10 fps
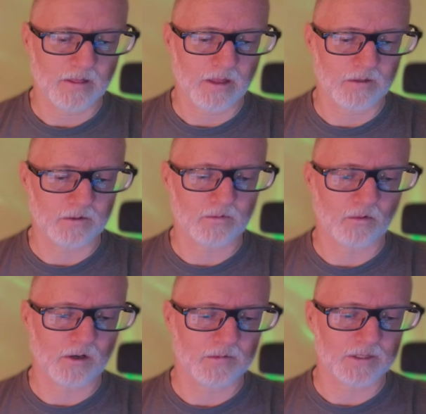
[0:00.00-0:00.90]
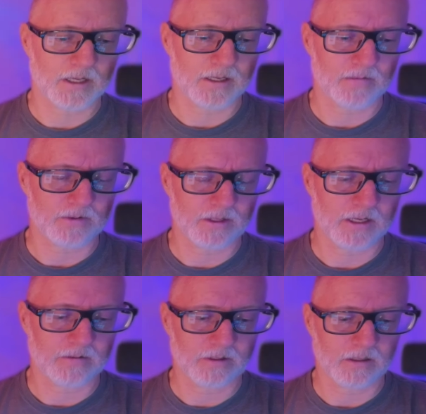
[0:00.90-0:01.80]
I'll do forearm stand after
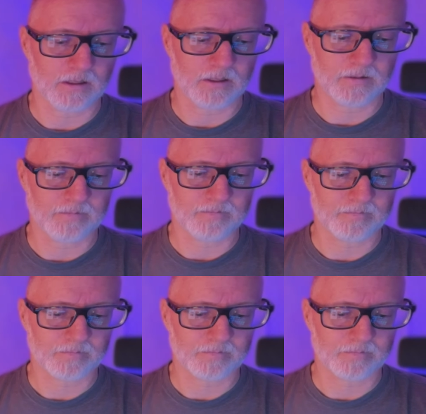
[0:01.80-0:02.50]
that. Um,